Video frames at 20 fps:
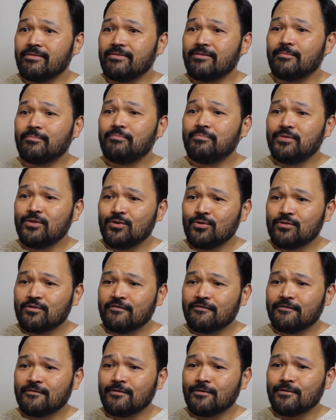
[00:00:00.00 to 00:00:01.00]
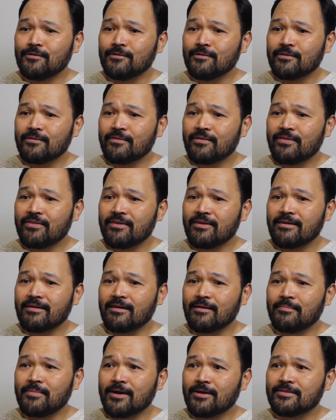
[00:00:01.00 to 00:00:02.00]
the beautiful thing
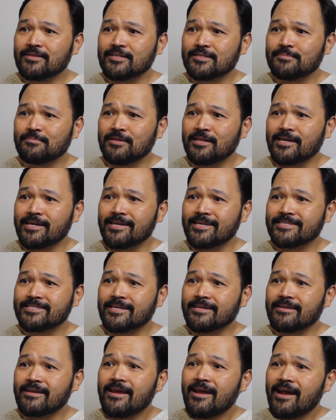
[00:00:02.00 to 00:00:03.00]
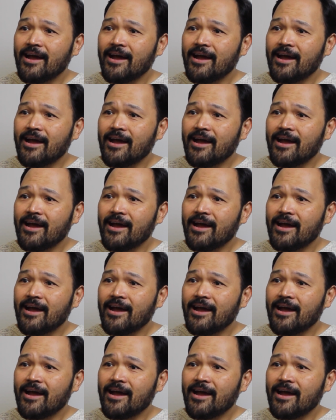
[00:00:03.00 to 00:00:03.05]
about this play is that